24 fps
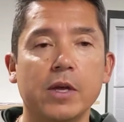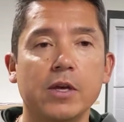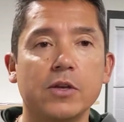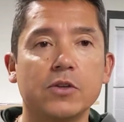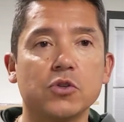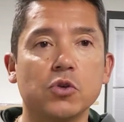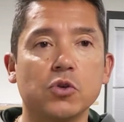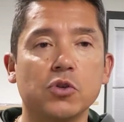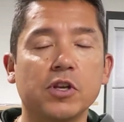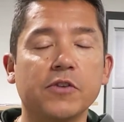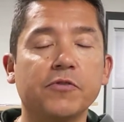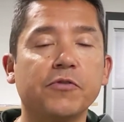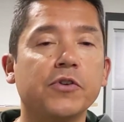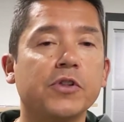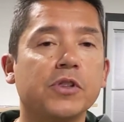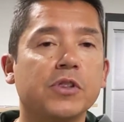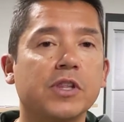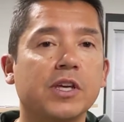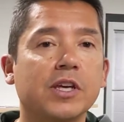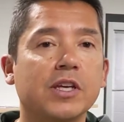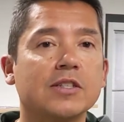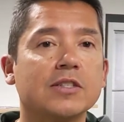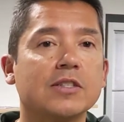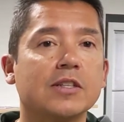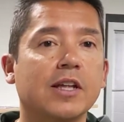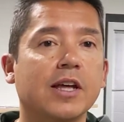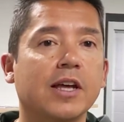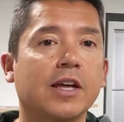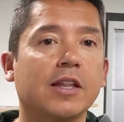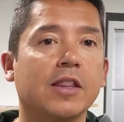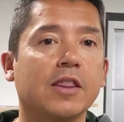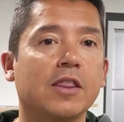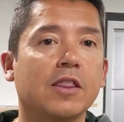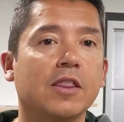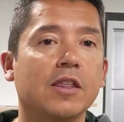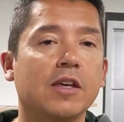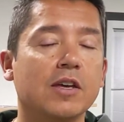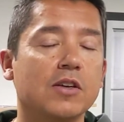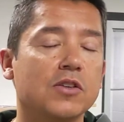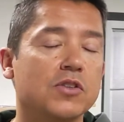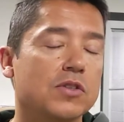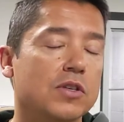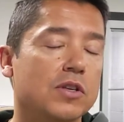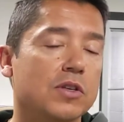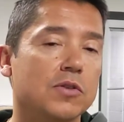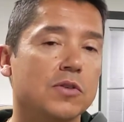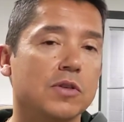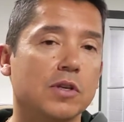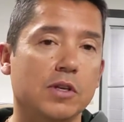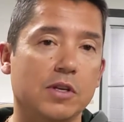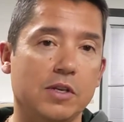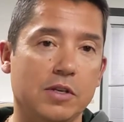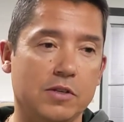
So different things like this is